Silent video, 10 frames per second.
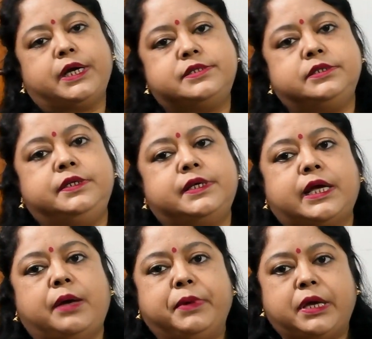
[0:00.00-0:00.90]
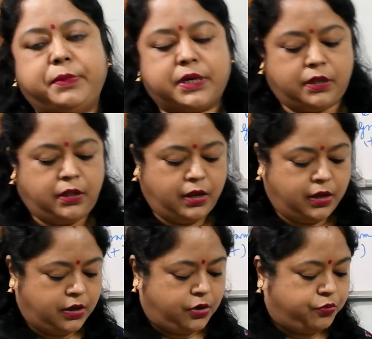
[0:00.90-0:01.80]
acid is a chemical
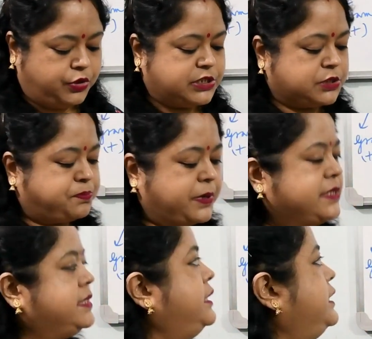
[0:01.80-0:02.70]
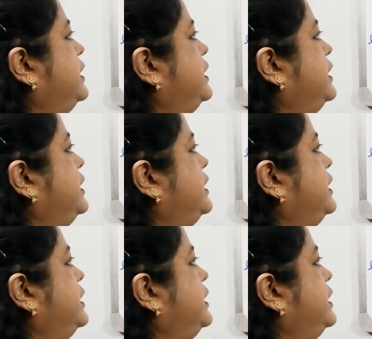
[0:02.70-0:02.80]
which is present